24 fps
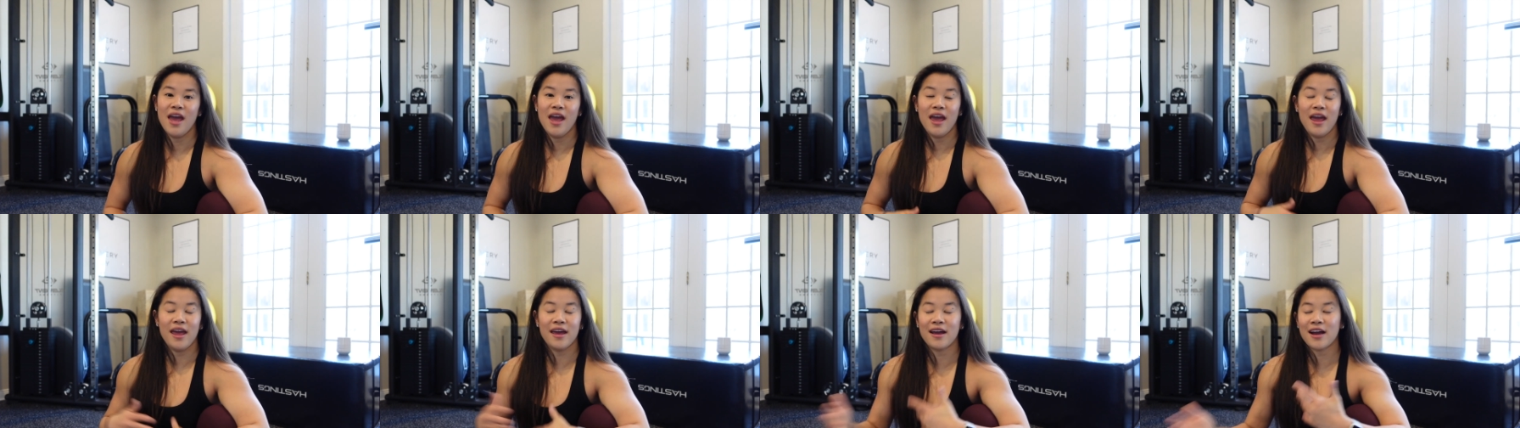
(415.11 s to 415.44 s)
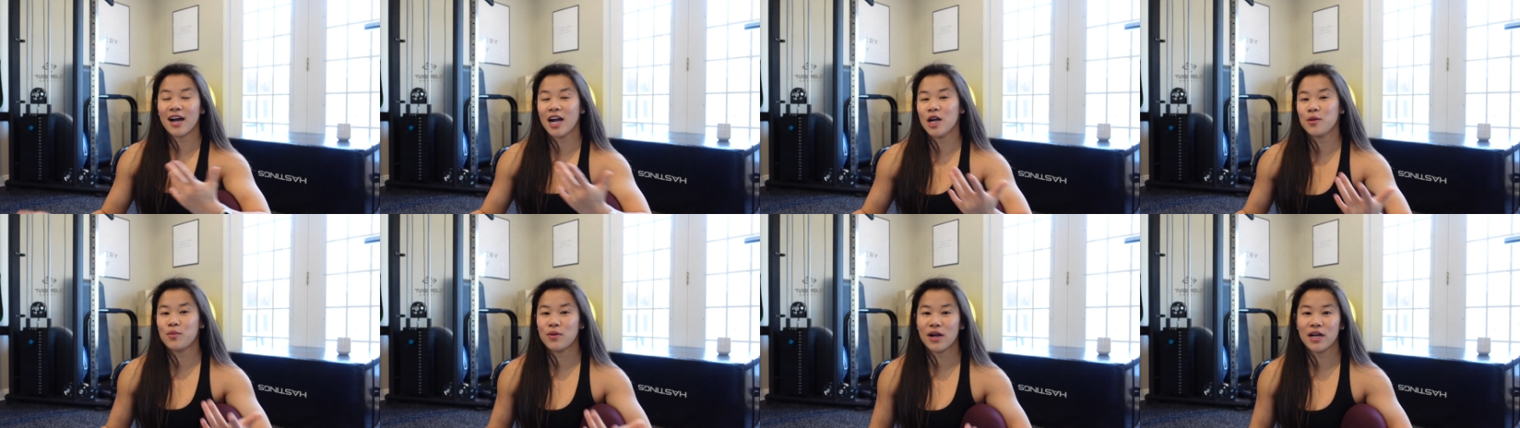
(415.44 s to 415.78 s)
a
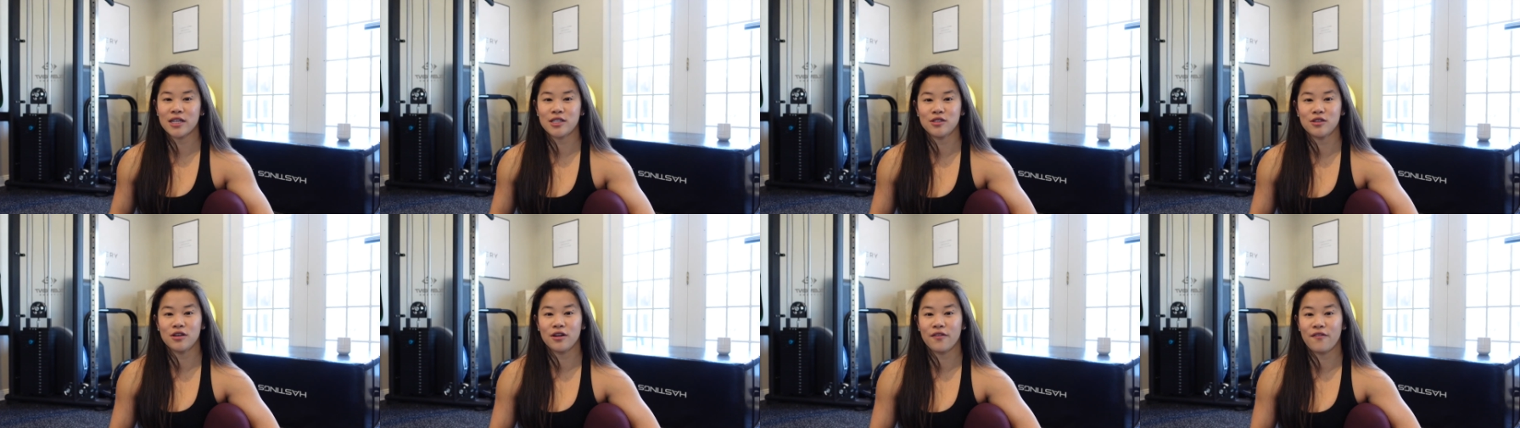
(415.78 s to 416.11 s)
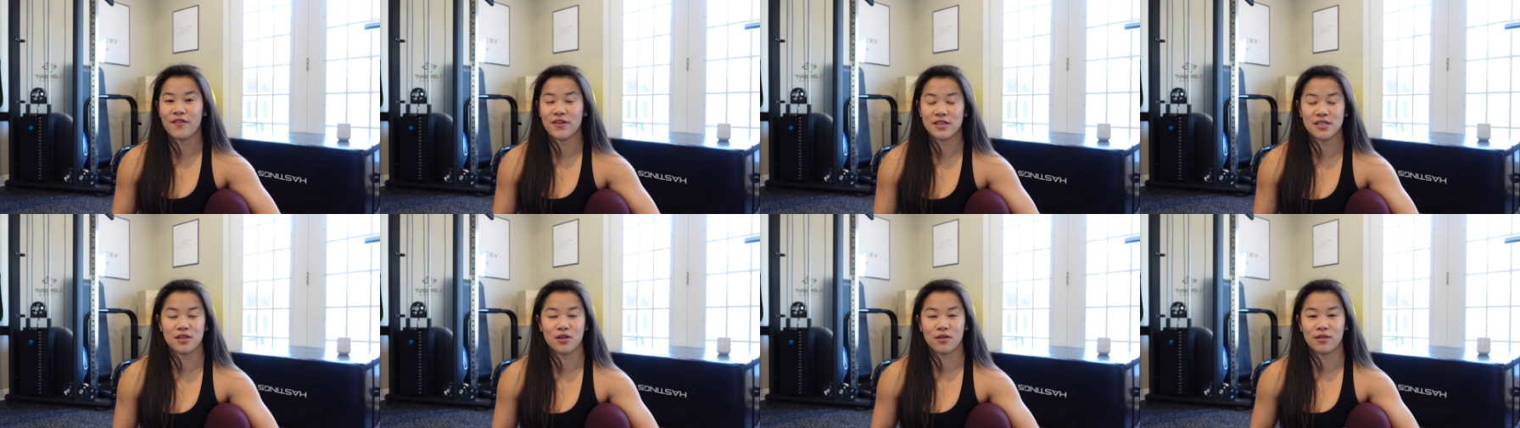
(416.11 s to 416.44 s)
chiropractor or a
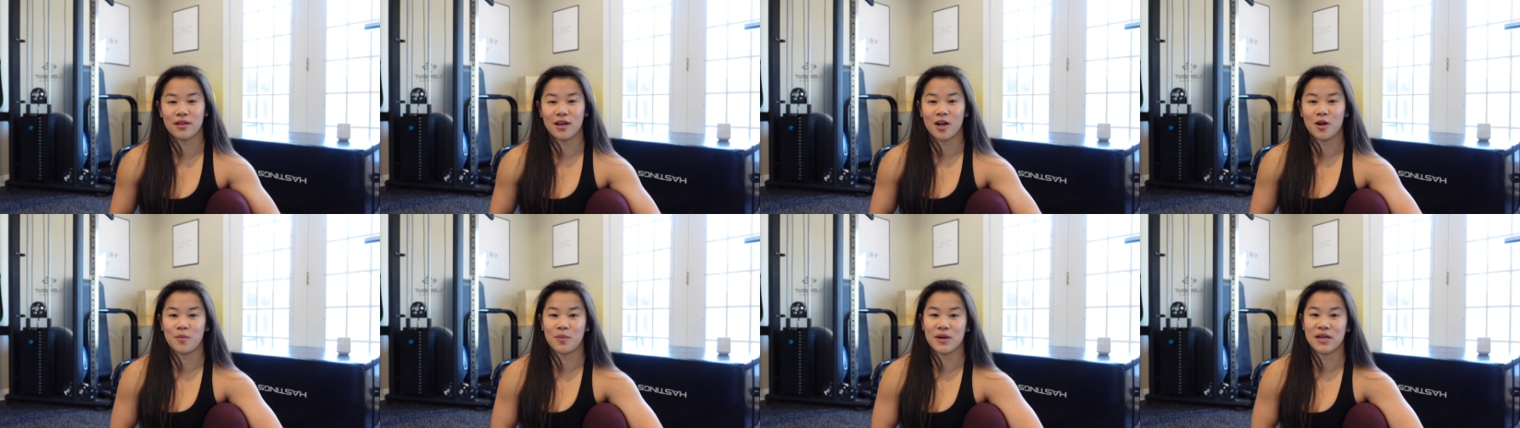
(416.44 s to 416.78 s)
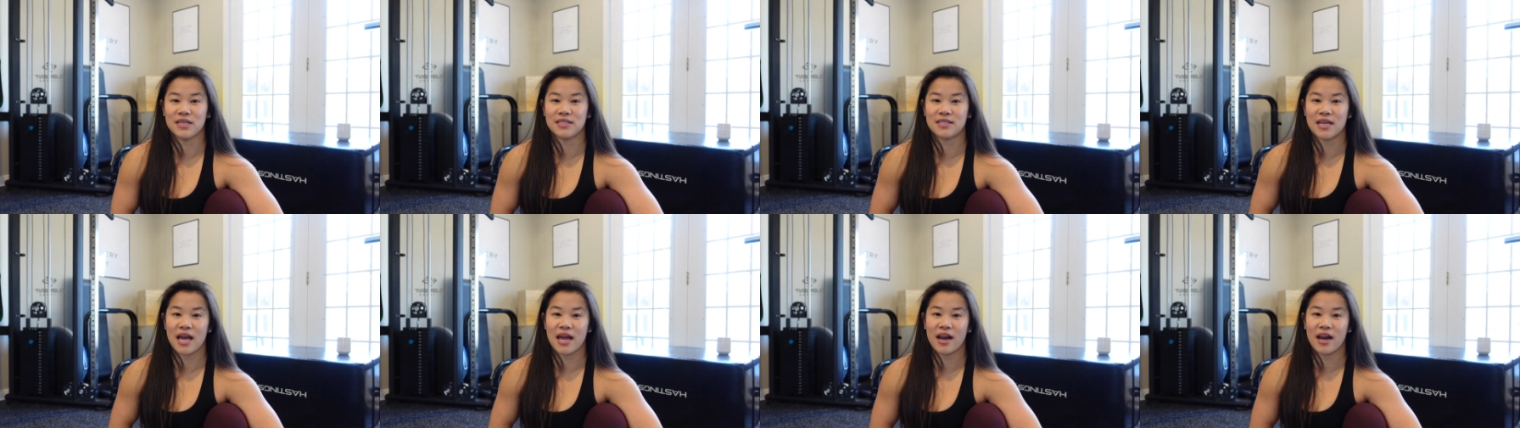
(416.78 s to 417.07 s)
physiotherapist,